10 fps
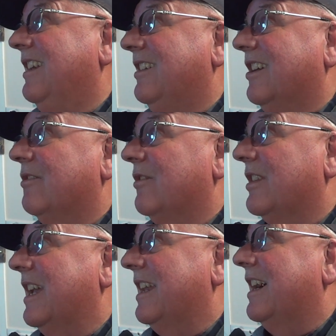not only
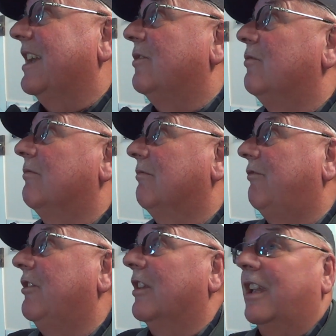that, I don't
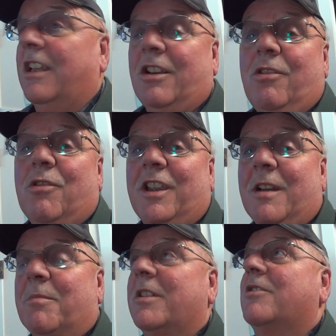feel like going
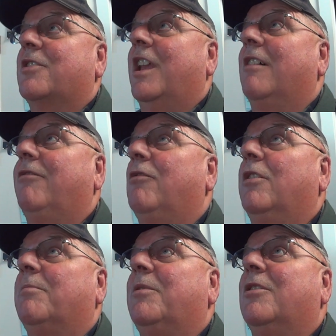up on the
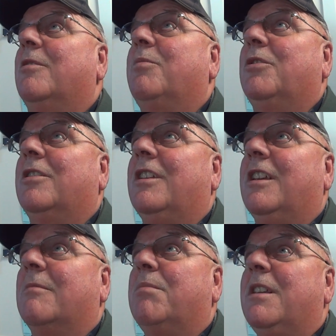scaffold up there to put
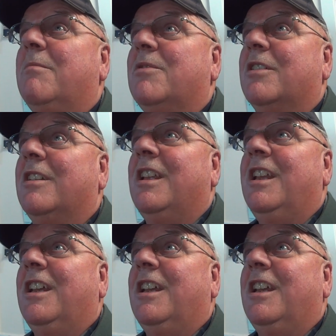the beams in,